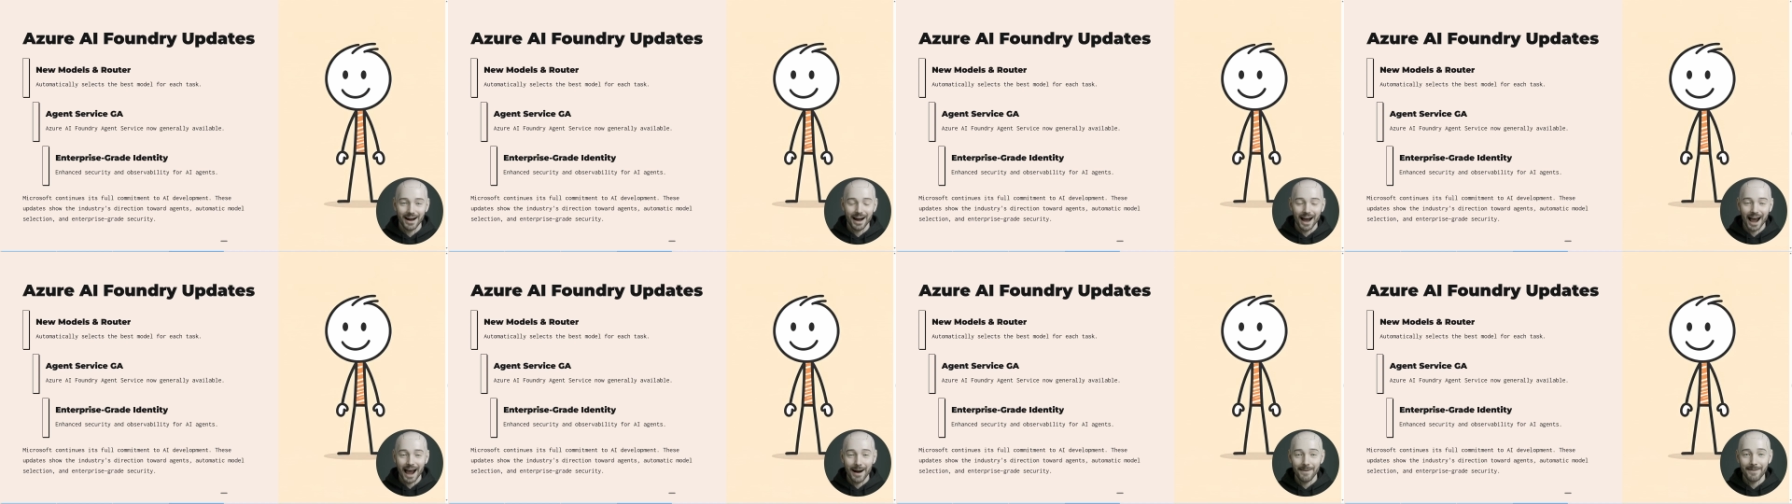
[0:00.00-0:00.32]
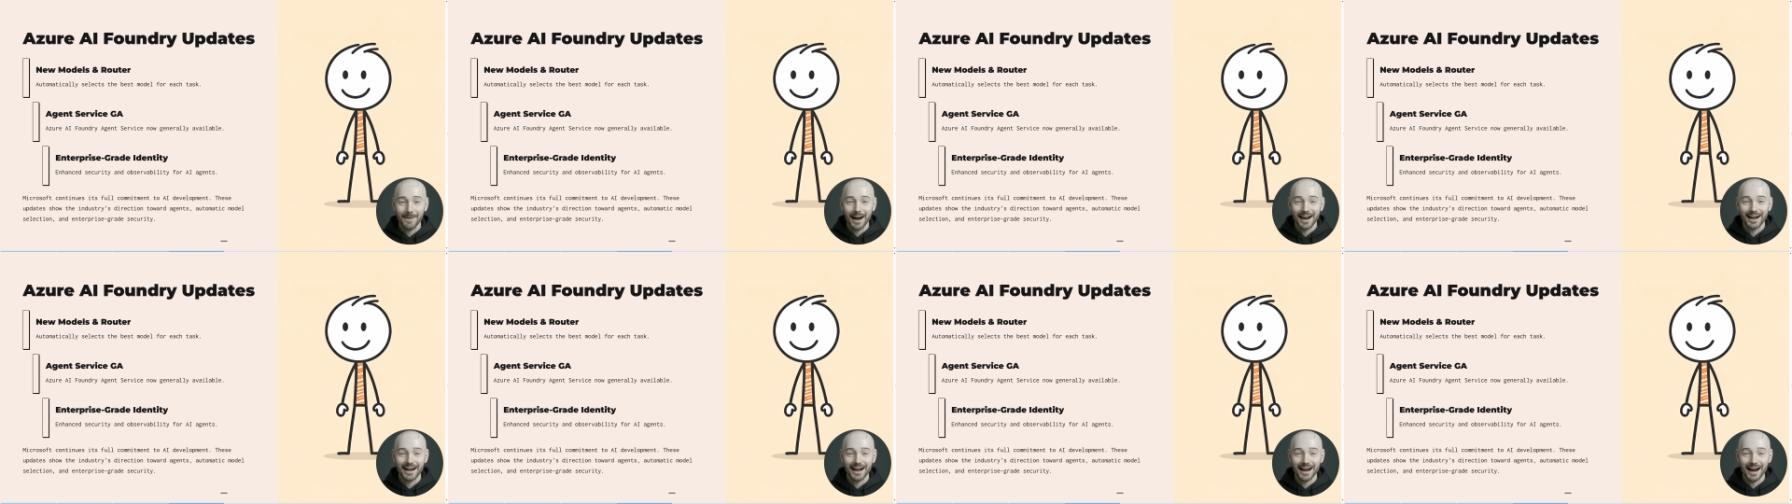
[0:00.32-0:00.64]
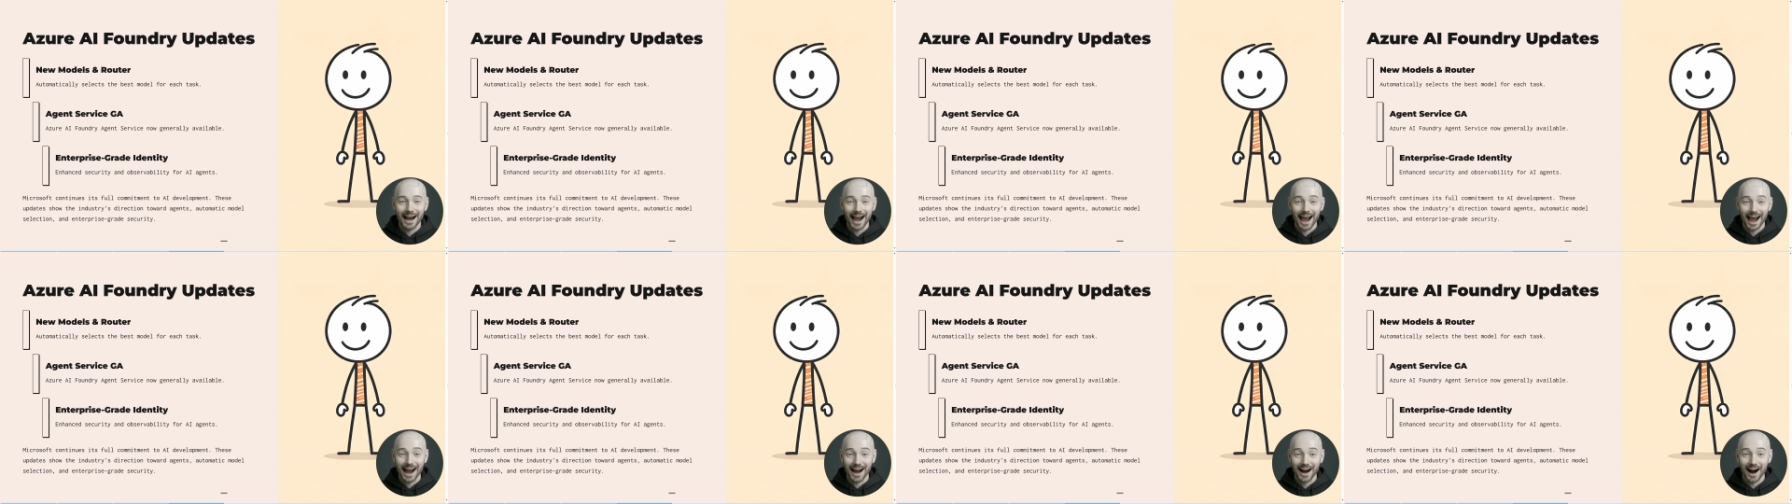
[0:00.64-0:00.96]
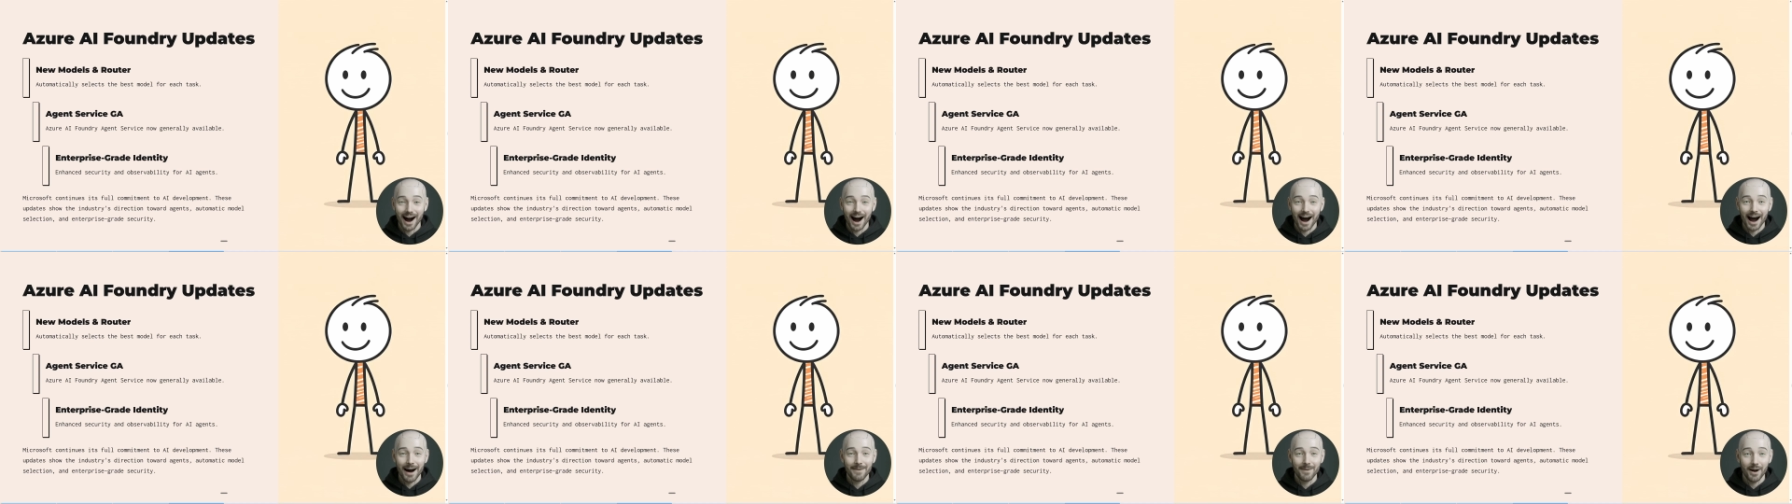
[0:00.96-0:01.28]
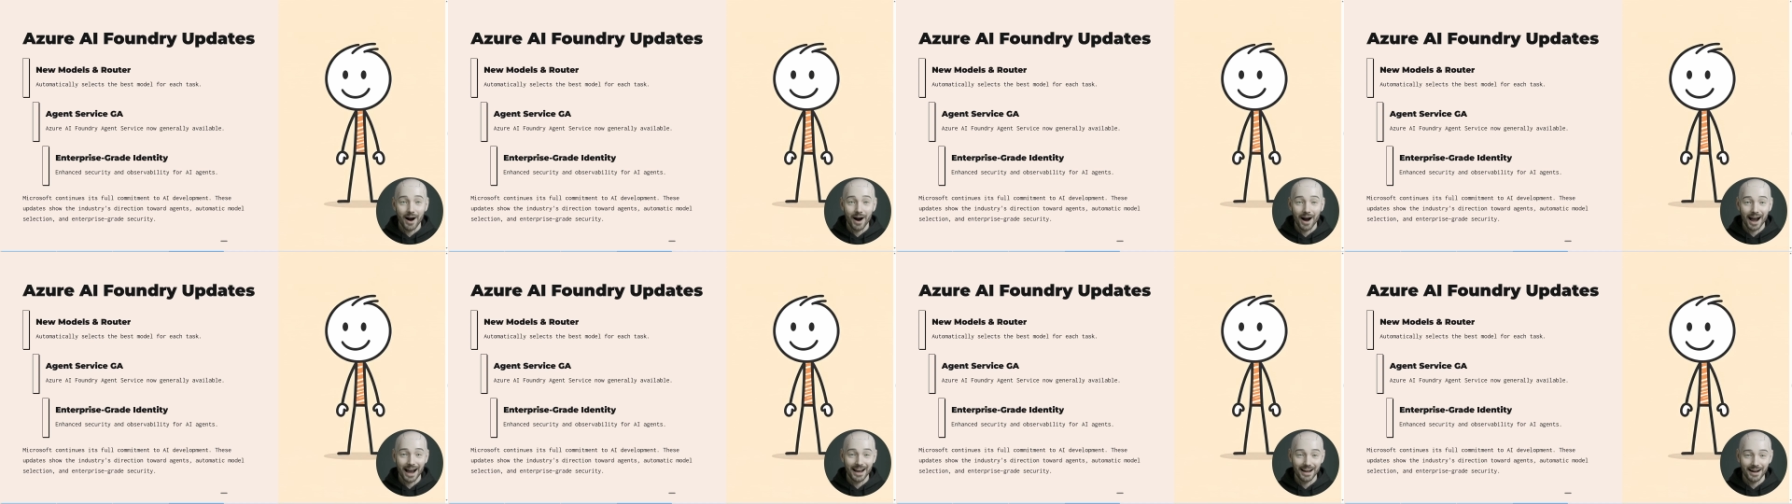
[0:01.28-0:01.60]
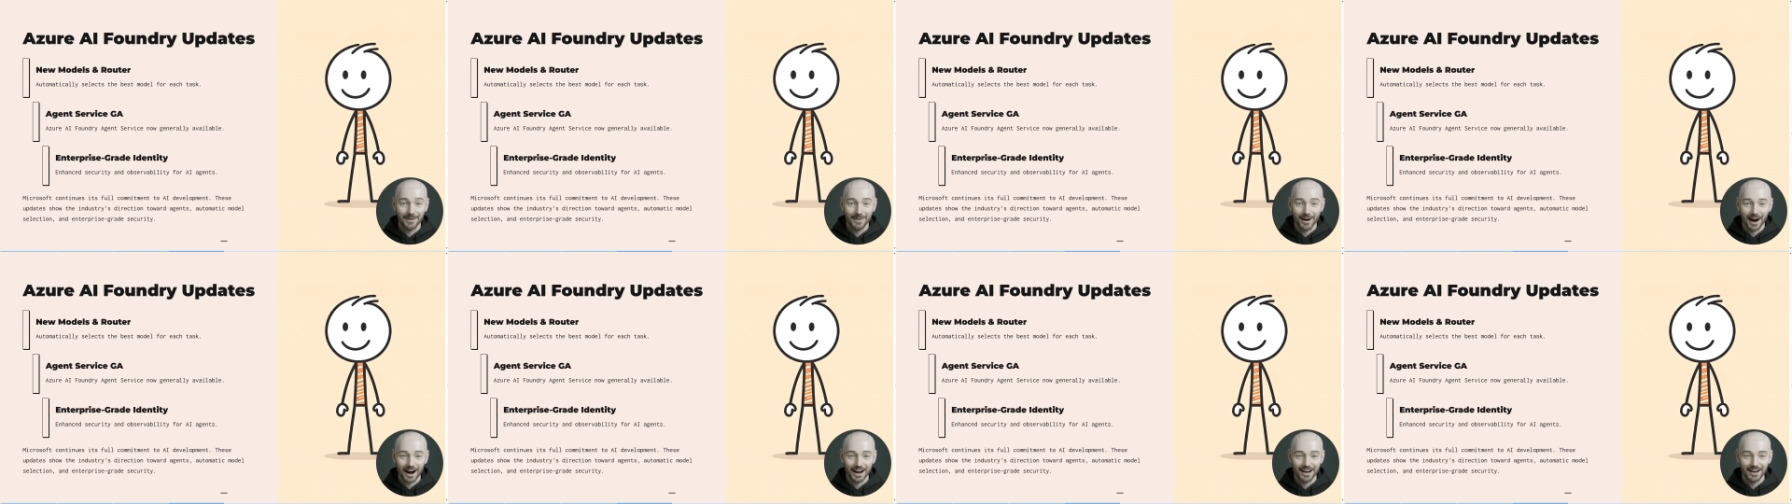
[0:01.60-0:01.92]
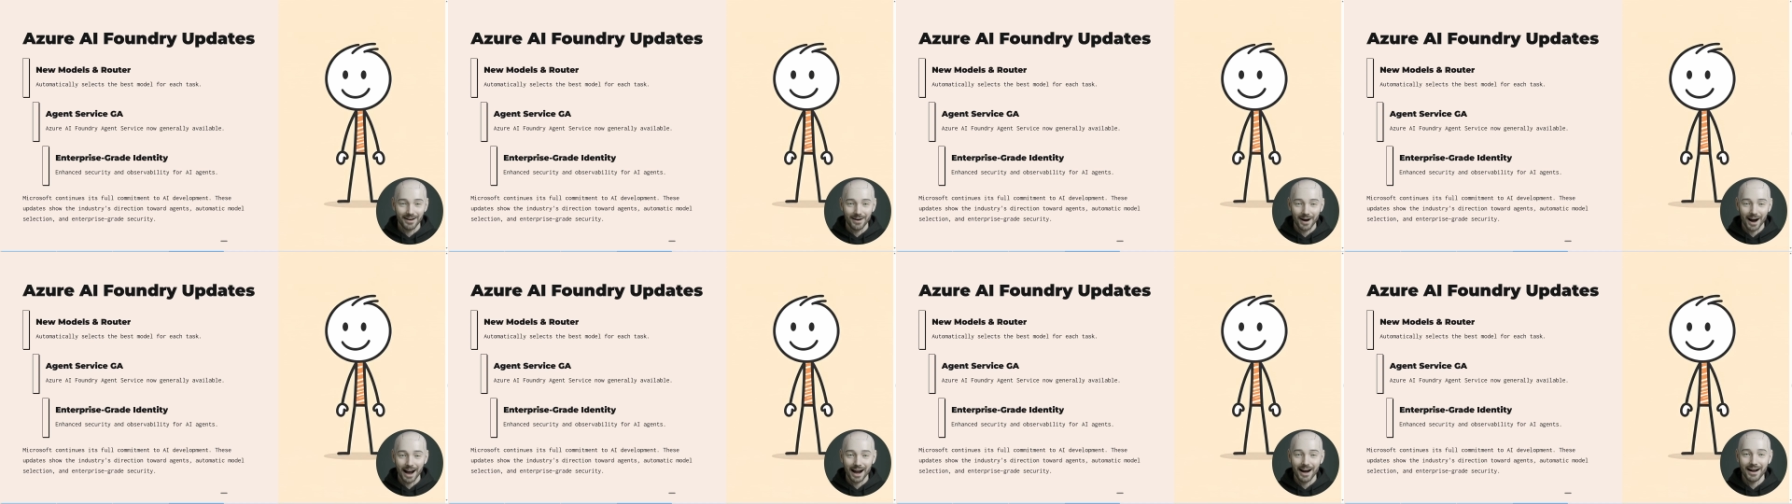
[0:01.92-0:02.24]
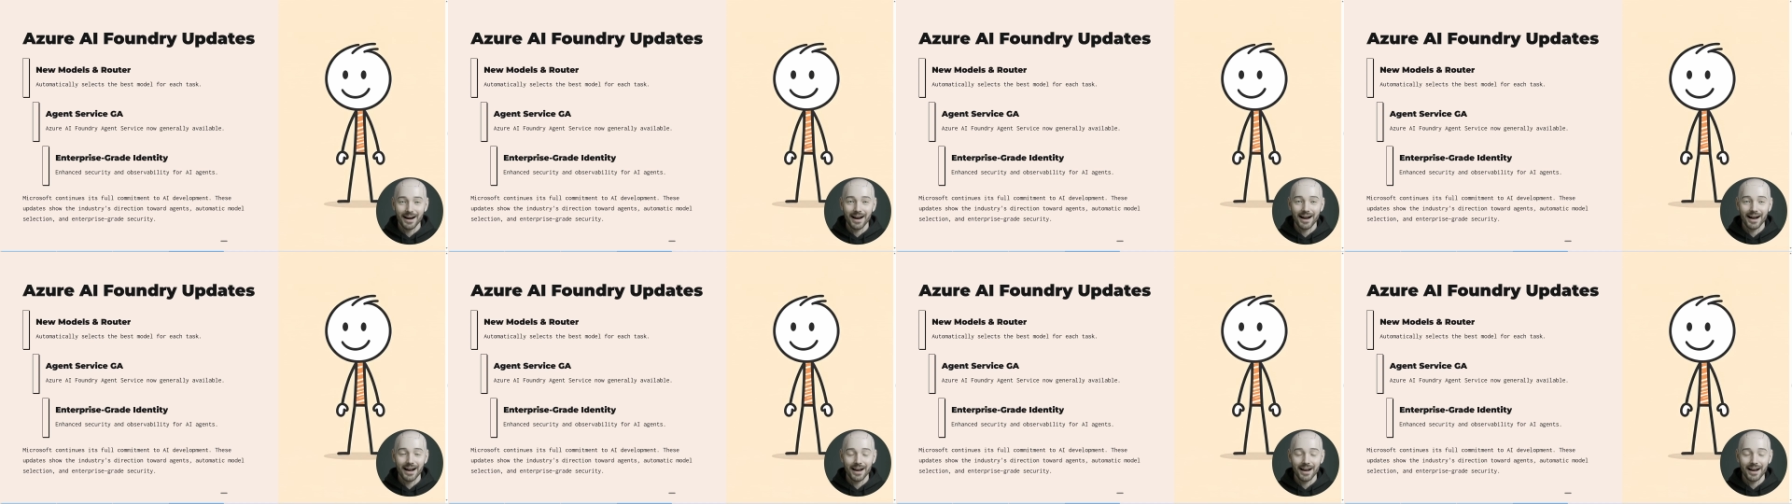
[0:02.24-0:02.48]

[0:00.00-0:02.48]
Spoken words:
and making AI more enterprise-grade